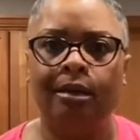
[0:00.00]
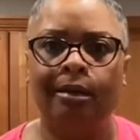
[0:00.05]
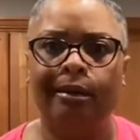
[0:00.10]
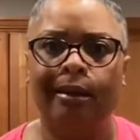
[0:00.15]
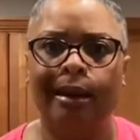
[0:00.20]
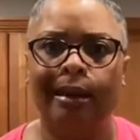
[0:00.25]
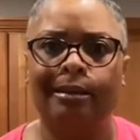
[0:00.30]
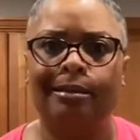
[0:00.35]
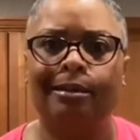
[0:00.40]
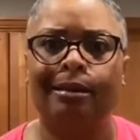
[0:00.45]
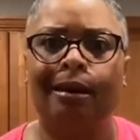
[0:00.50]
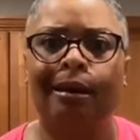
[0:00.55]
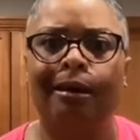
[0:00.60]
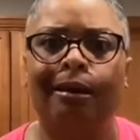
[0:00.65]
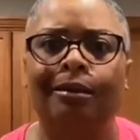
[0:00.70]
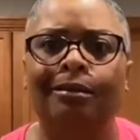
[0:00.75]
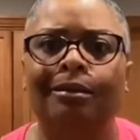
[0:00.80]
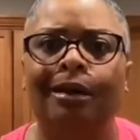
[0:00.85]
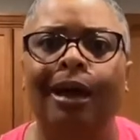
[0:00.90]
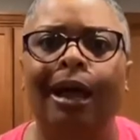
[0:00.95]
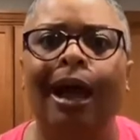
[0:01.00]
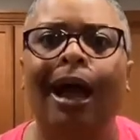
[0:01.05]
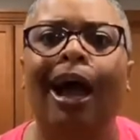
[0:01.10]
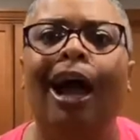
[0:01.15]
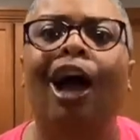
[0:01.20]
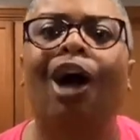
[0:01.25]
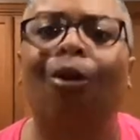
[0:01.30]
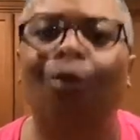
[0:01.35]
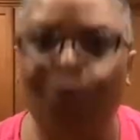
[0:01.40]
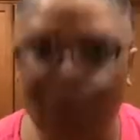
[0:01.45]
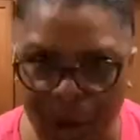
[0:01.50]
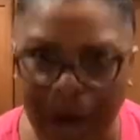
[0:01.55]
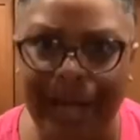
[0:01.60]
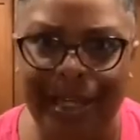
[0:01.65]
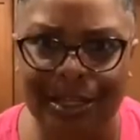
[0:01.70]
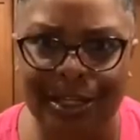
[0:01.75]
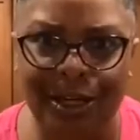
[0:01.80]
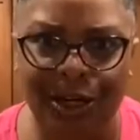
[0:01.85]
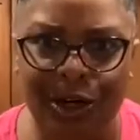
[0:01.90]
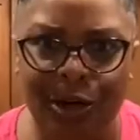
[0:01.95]
It's called a rice
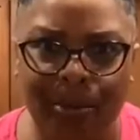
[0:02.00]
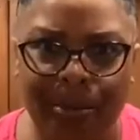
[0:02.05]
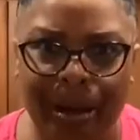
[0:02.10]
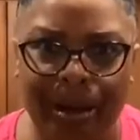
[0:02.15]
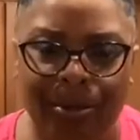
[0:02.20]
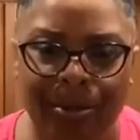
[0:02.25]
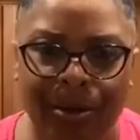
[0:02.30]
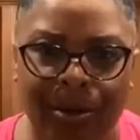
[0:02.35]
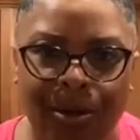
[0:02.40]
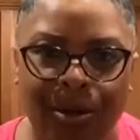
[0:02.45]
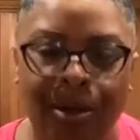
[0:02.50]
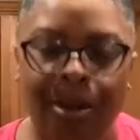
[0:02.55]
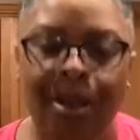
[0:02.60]
cooker, people.